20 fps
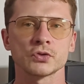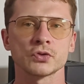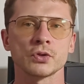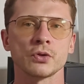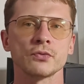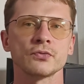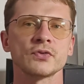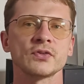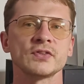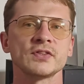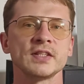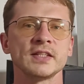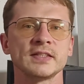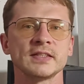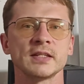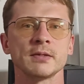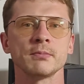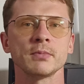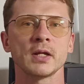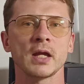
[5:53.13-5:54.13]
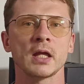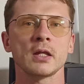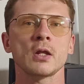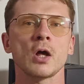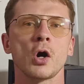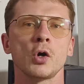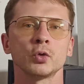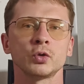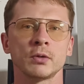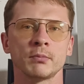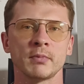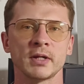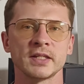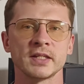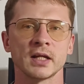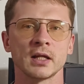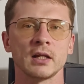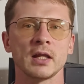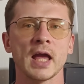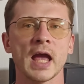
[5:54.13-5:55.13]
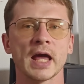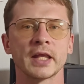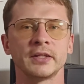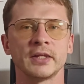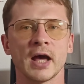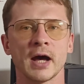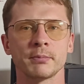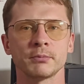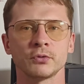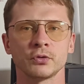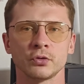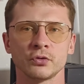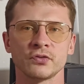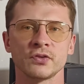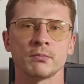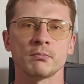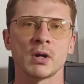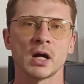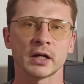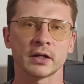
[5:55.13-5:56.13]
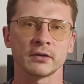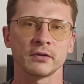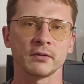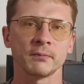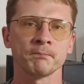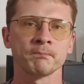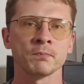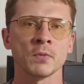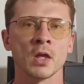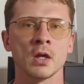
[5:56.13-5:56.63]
so the system can automatically adapt to the market.